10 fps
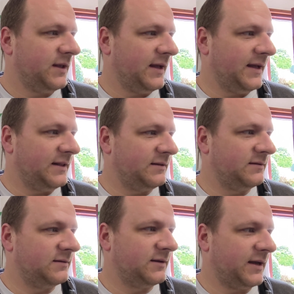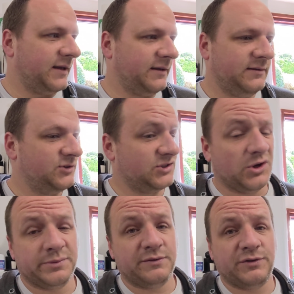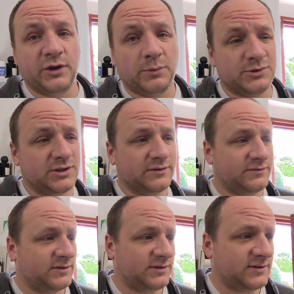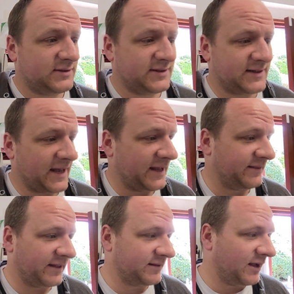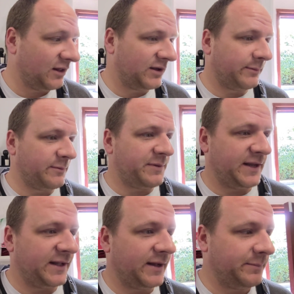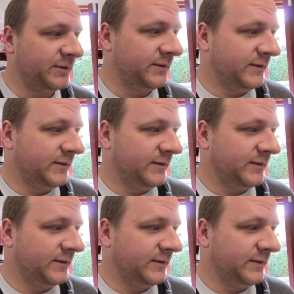I just opted for the option of saying that I'll come and pick it up,